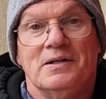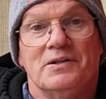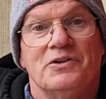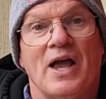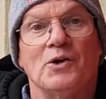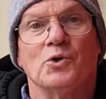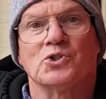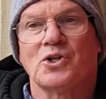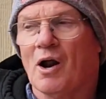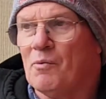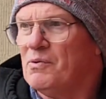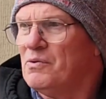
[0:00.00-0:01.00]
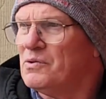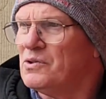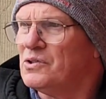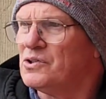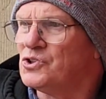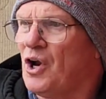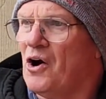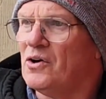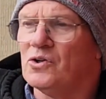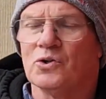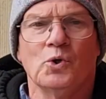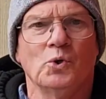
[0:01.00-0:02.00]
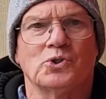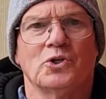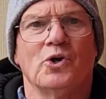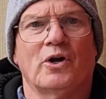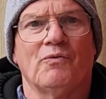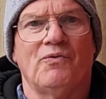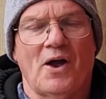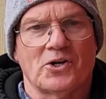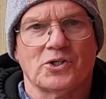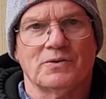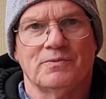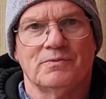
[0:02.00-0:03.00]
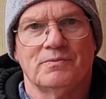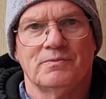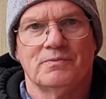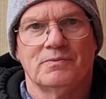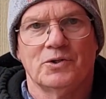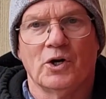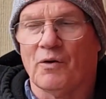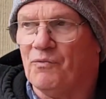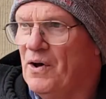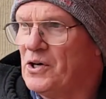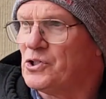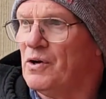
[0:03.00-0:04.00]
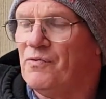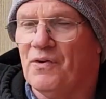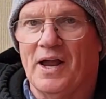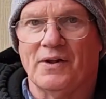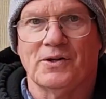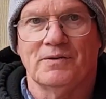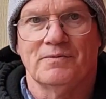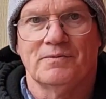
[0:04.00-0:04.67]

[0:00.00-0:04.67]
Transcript: Then you start losing your confession of faith.